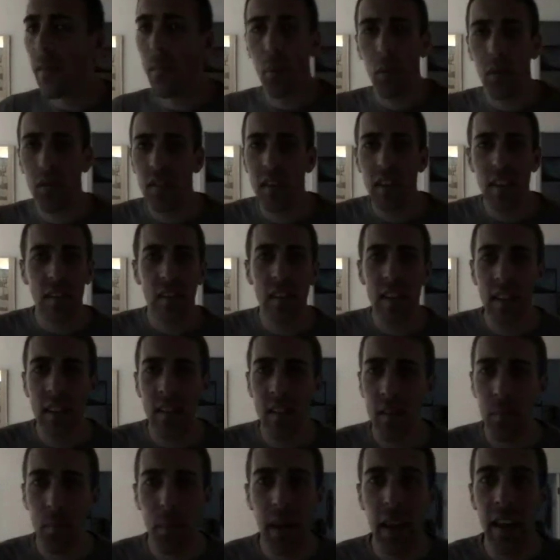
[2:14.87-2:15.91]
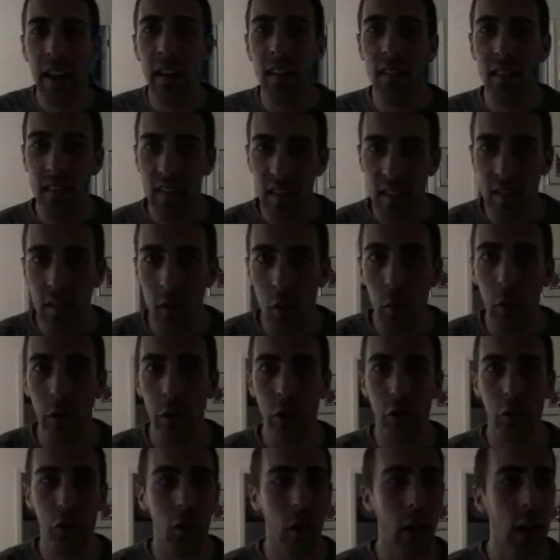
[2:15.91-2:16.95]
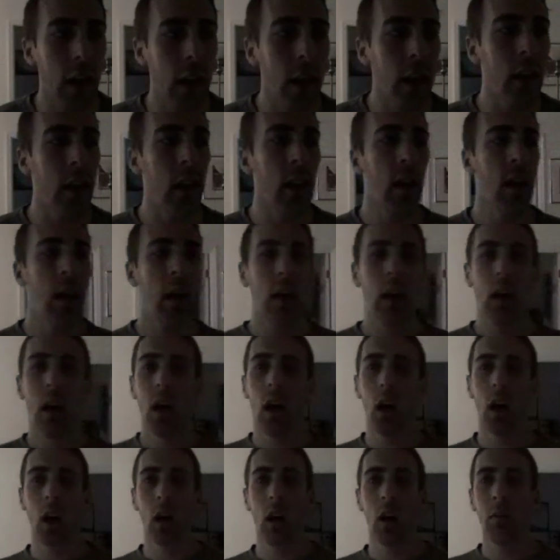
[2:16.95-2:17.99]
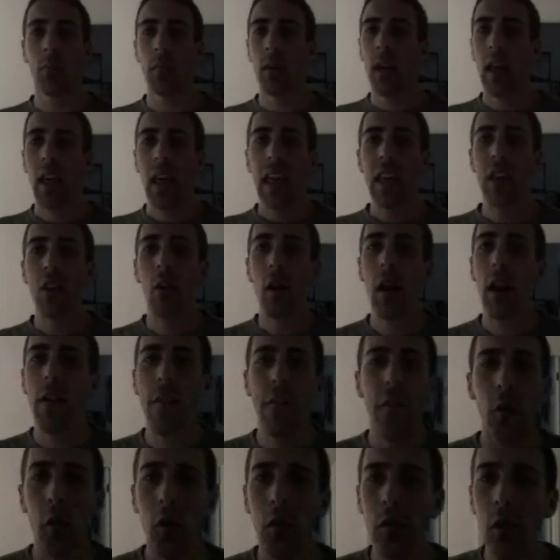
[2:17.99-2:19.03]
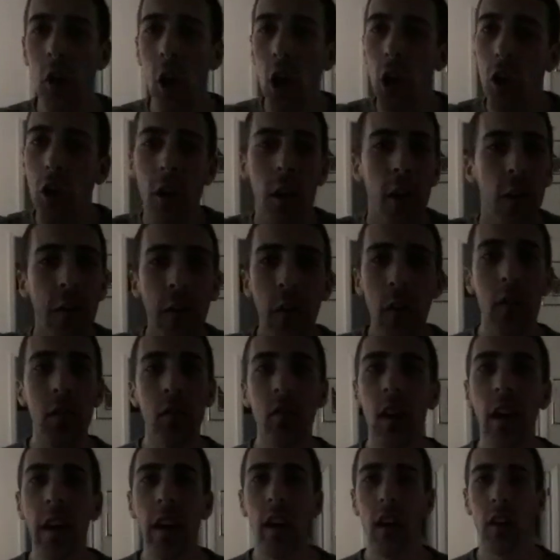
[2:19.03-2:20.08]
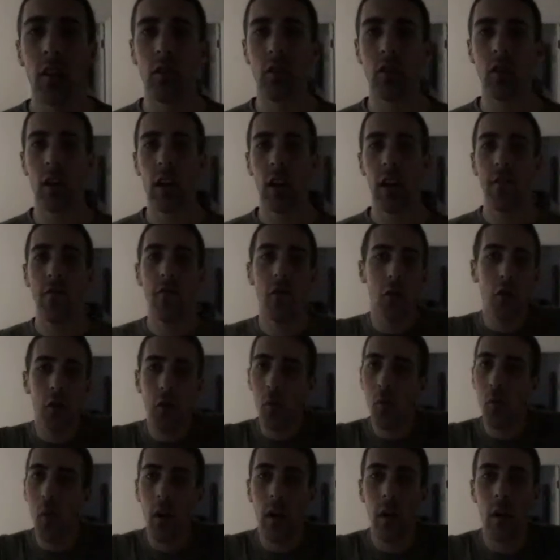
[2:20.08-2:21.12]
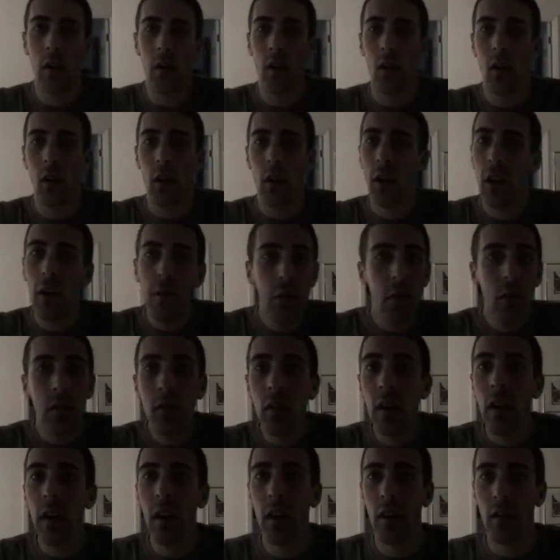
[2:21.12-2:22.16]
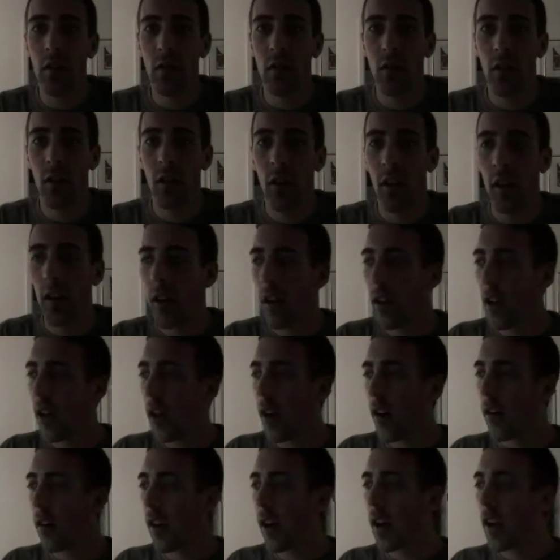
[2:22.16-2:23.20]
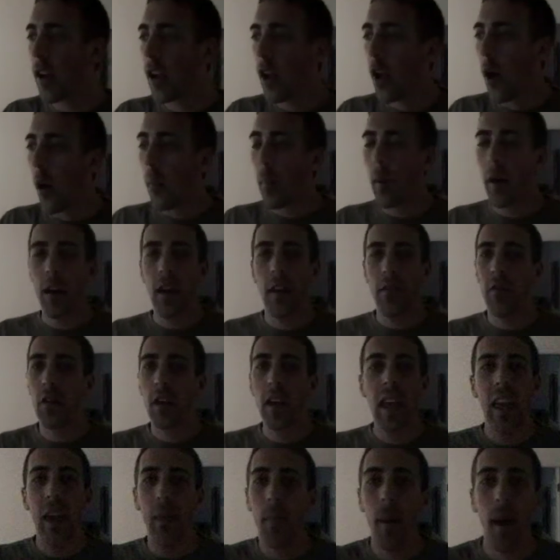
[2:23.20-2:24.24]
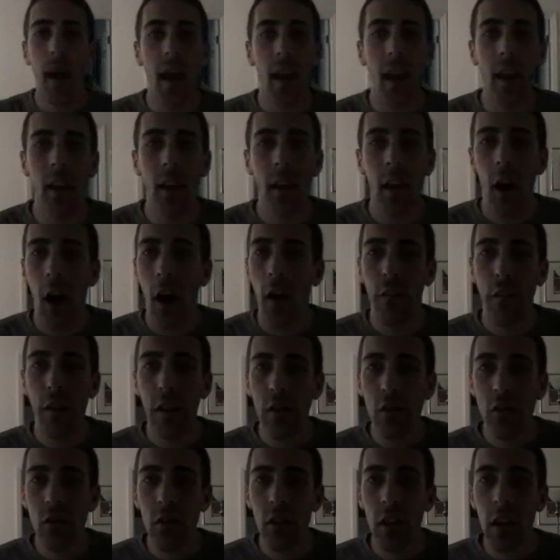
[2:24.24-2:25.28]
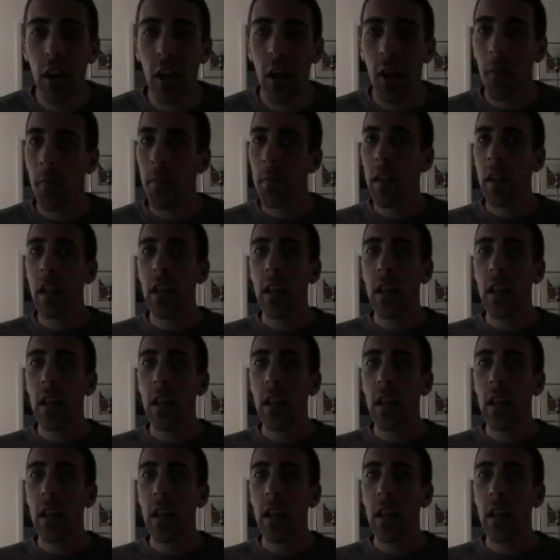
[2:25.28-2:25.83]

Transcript: persistence, being consistent with your training. And at first you're gonna feel sluggish if you're a new runner. You're gonna feel sluggish, all right. But if you keep at it, eventually,